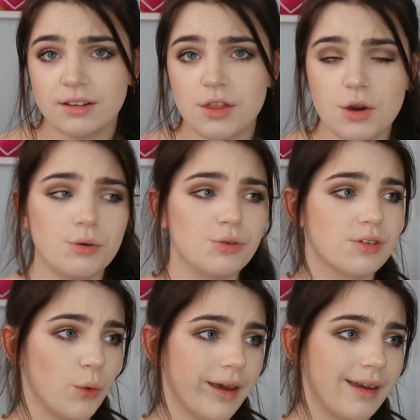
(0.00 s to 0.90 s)
Those
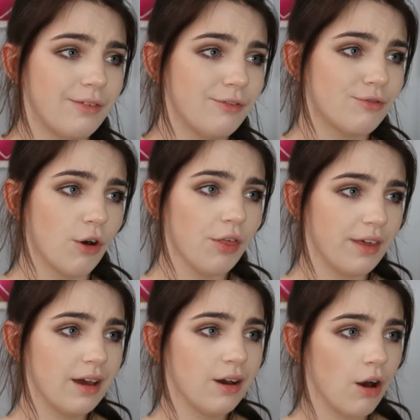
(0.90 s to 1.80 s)
weird
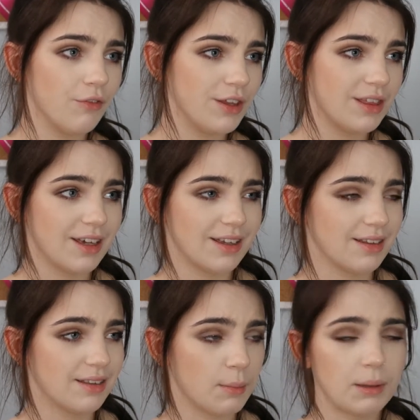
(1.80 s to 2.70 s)
frothy coffee
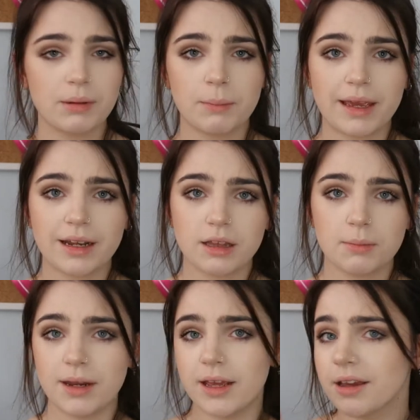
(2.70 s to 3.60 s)
things that people are making at the
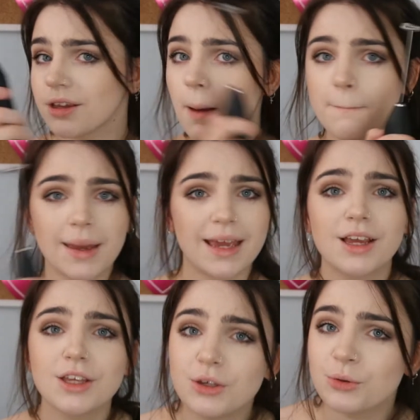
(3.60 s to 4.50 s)
minute,
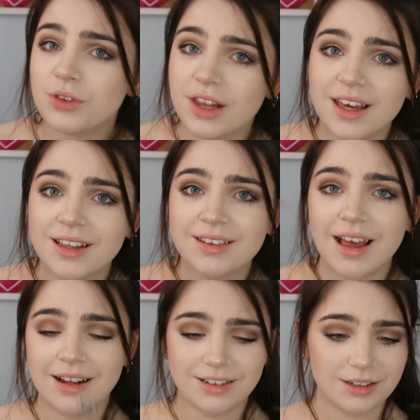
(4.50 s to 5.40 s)
use this
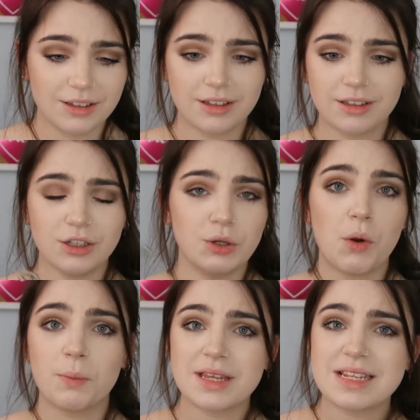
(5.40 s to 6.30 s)
and you
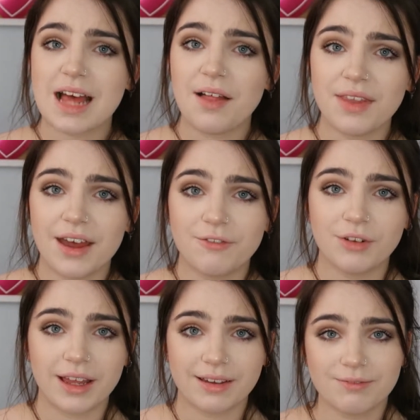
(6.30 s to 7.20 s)
won't be sat there for
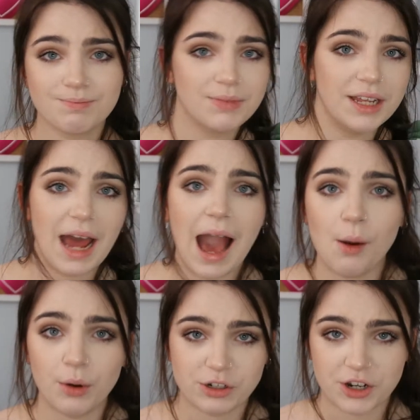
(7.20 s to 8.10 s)
like an
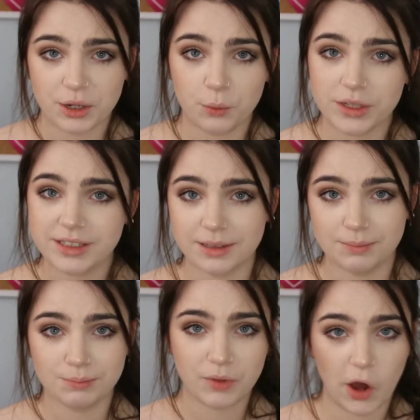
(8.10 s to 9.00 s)
hour trying to whisk your
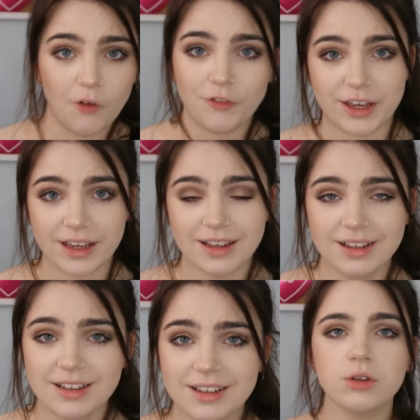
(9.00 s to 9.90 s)
coffee.
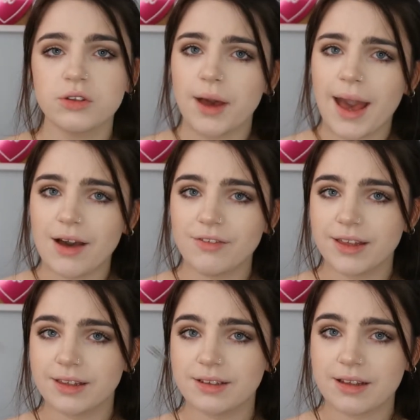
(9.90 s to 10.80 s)
Also, I have
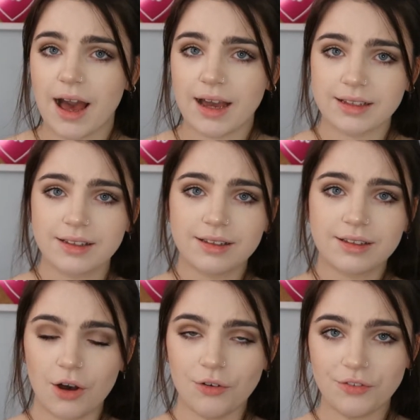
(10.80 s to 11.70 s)
like these iced
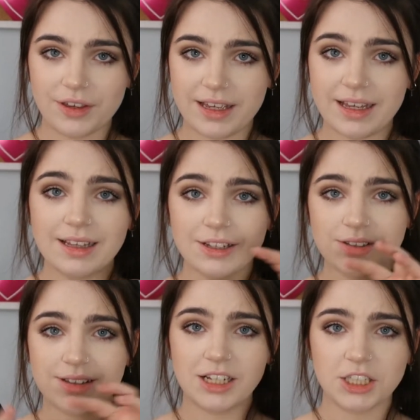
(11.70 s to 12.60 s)
coffee little
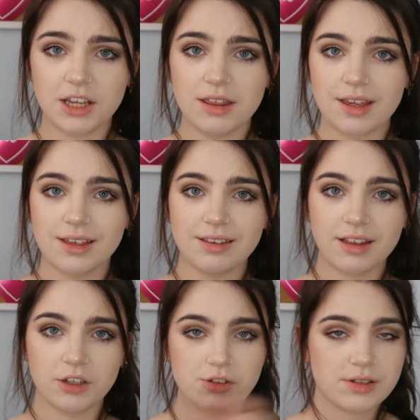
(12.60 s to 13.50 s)
sachet things
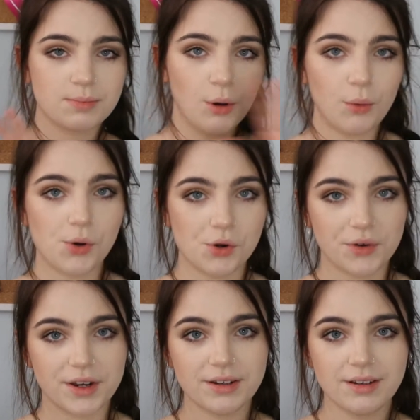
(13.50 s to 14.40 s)
that you just put
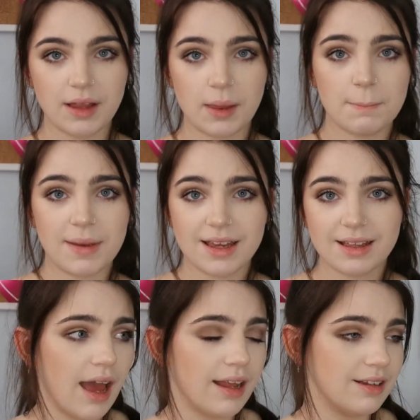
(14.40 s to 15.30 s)
water in and then
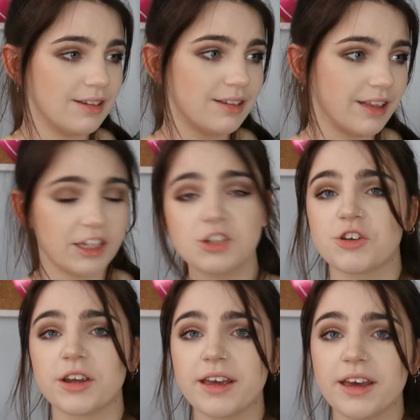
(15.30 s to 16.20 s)
mix and then you
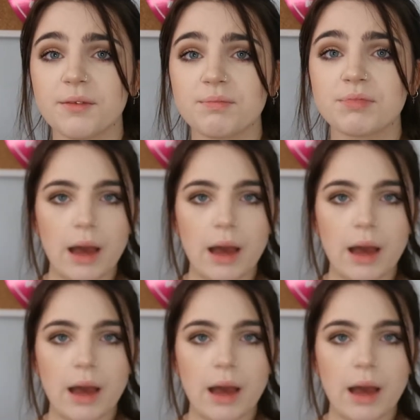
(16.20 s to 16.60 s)
drink it.